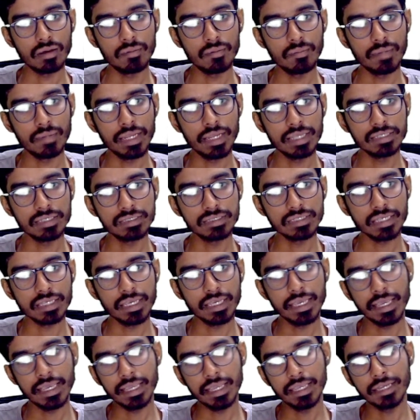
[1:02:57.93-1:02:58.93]
plus
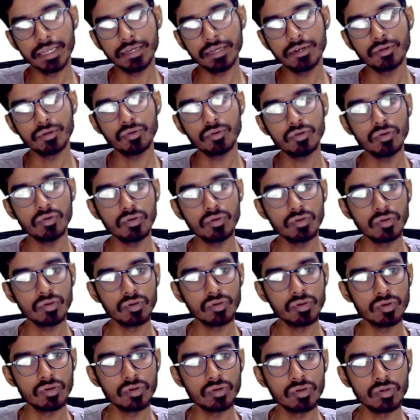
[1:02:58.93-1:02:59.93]
k into
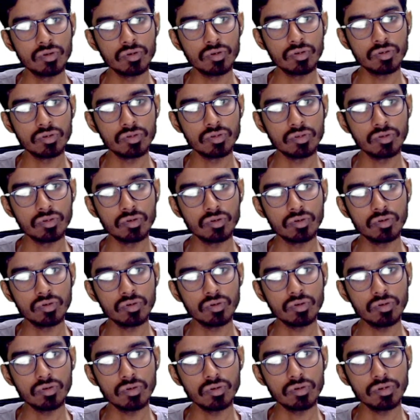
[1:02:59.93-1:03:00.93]

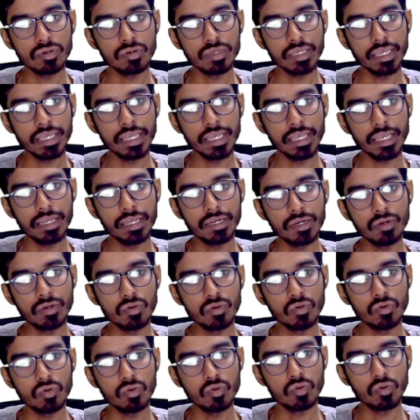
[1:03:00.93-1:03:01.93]
dou
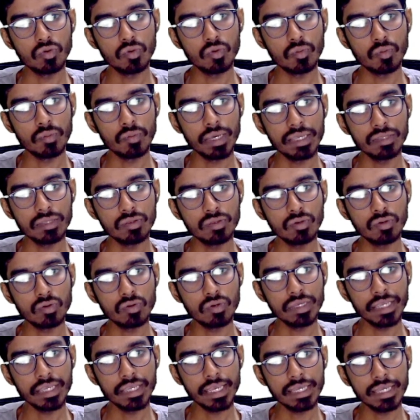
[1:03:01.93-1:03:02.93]
A2 by dou
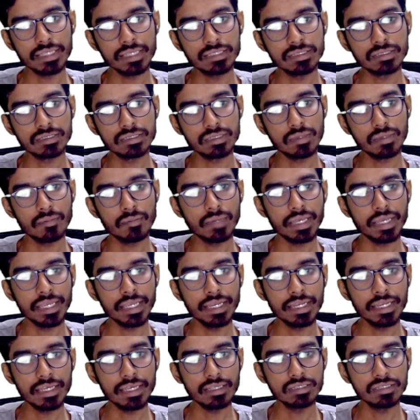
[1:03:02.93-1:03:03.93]
x
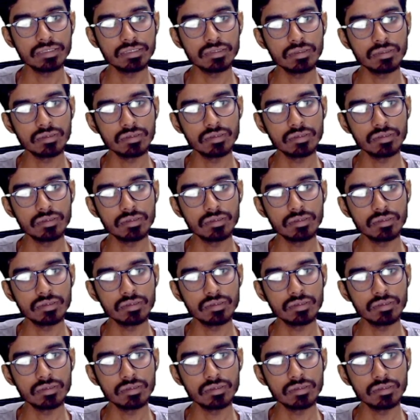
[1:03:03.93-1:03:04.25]
minus